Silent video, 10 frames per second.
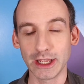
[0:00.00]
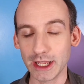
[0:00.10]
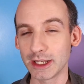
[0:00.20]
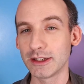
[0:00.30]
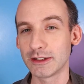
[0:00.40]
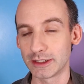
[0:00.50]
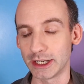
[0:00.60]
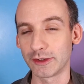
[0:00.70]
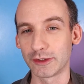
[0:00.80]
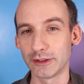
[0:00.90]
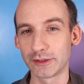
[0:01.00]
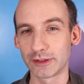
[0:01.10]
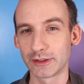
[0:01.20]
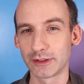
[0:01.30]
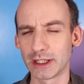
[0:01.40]
and
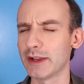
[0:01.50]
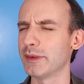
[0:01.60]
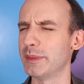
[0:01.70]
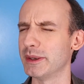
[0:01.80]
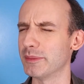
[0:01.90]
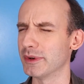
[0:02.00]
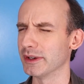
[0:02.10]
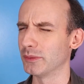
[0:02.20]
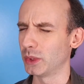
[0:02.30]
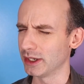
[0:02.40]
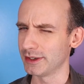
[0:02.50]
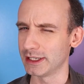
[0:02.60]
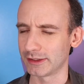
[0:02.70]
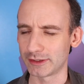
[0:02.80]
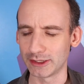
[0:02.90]
dinosaurs have a bit more
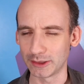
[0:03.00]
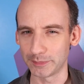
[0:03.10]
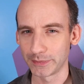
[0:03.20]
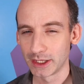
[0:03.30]
weirdness to them.